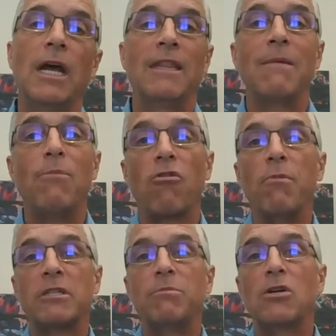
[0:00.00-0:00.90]
and they both
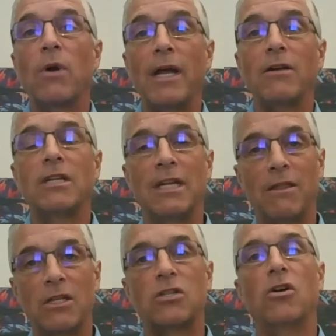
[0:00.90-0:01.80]
must be grounded
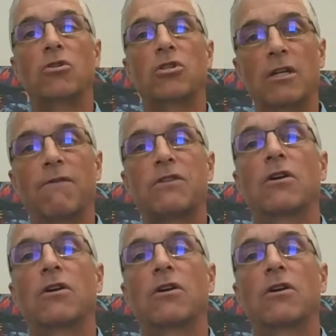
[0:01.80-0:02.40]
in this notion of